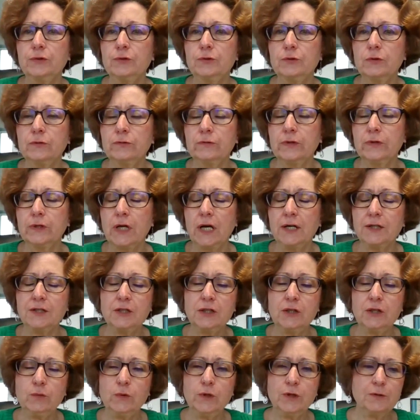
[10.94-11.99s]
Dutra
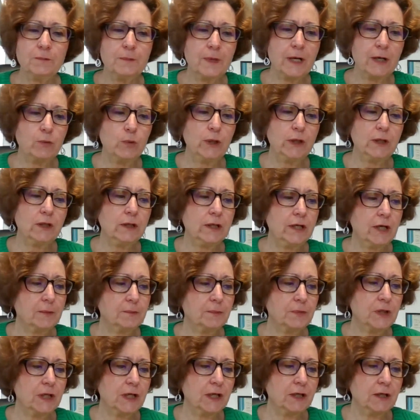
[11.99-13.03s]
Vernaci with my weekly
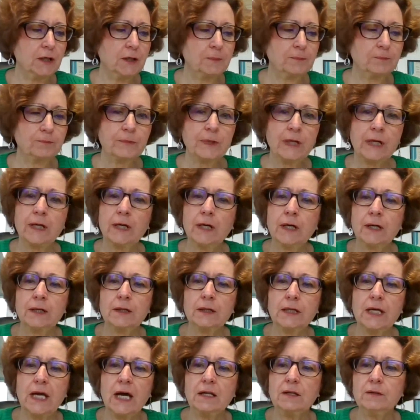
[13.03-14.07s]
update.
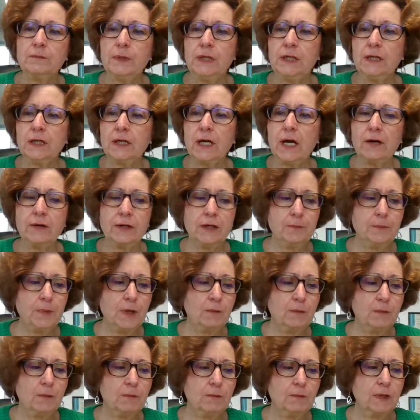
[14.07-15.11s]
The Alameda County
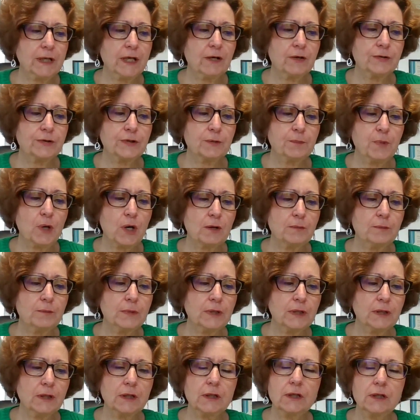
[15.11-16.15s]
Public Health
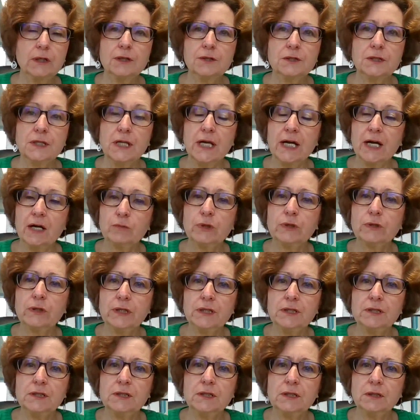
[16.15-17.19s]
Department is now
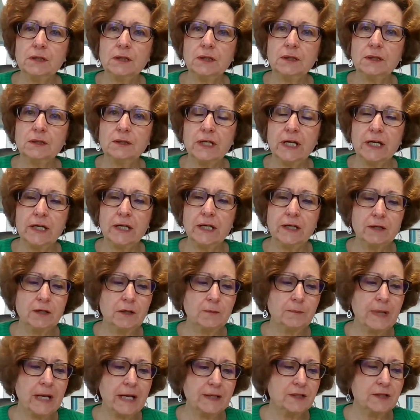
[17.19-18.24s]
releasing
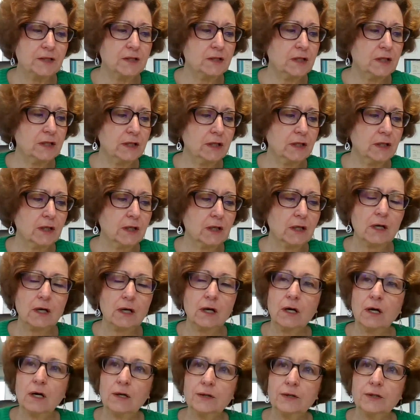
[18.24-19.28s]
data by city
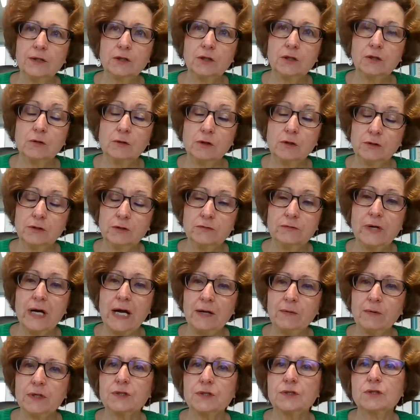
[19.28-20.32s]
on the
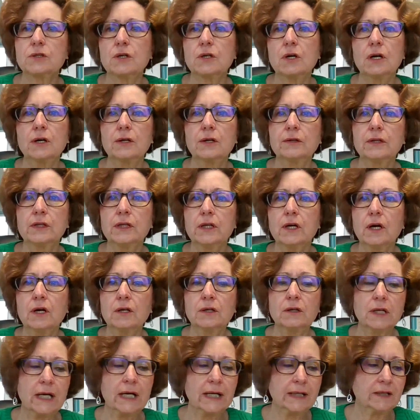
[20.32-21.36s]
coronavirus on the
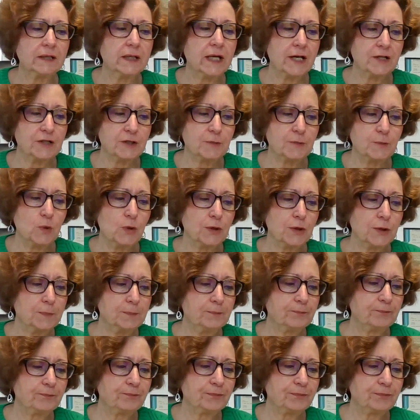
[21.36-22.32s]
online dashboard.